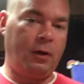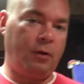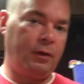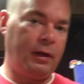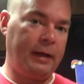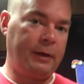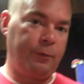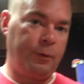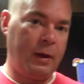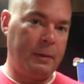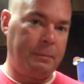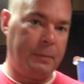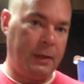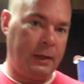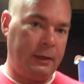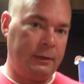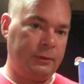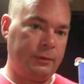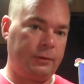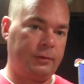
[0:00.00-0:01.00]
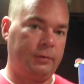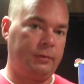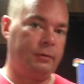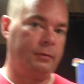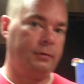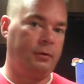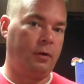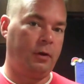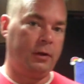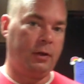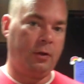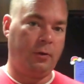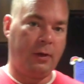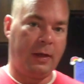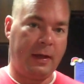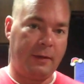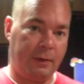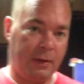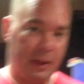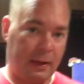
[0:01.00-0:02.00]
you don't like red beans, or you don't
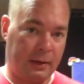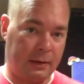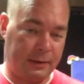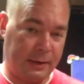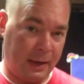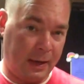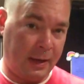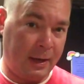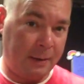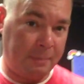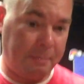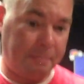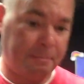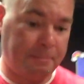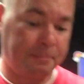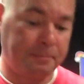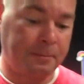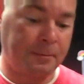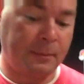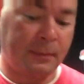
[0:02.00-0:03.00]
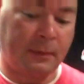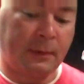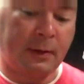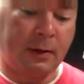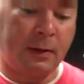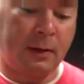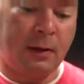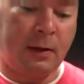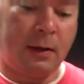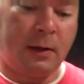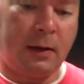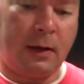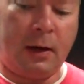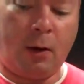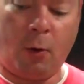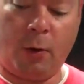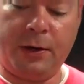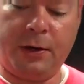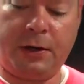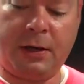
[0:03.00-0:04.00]
have a lot of time,
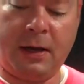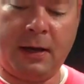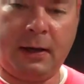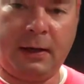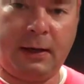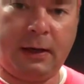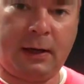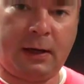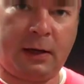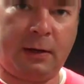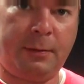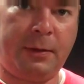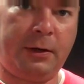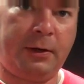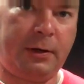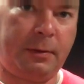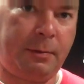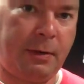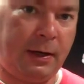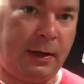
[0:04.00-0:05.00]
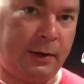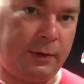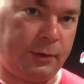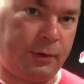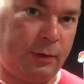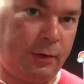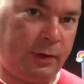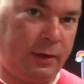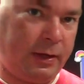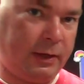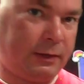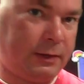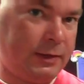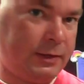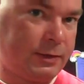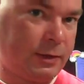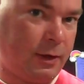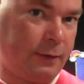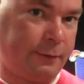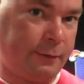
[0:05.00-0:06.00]
or you can't get camellia beans, you can get
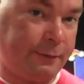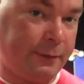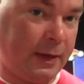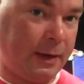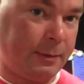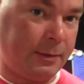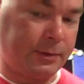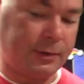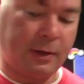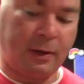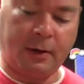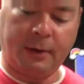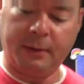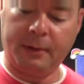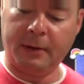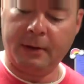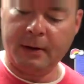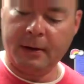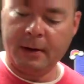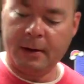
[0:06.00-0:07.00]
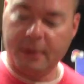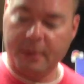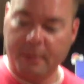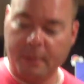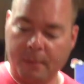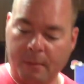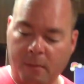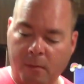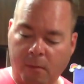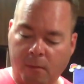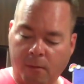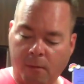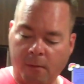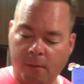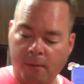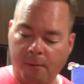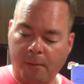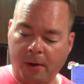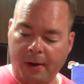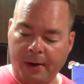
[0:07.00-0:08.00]
these off of Amazon.
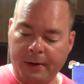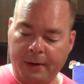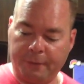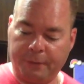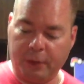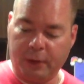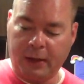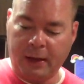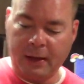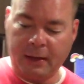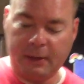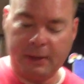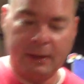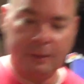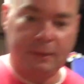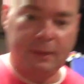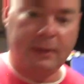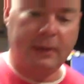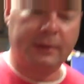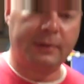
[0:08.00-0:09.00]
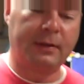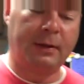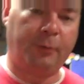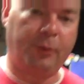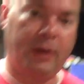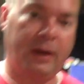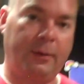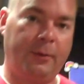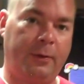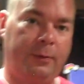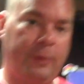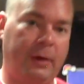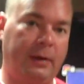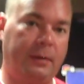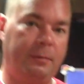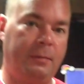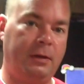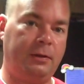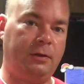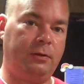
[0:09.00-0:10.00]
But if you can't get these, then what I would
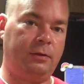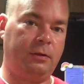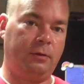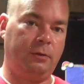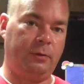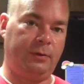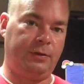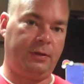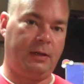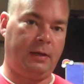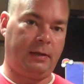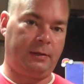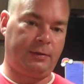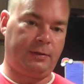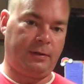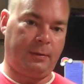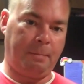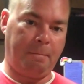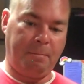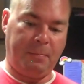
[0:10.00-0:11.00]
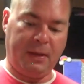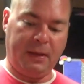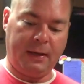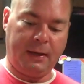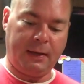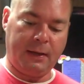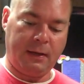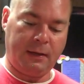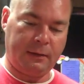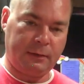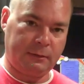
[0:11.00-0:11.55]
recommend you do is get some big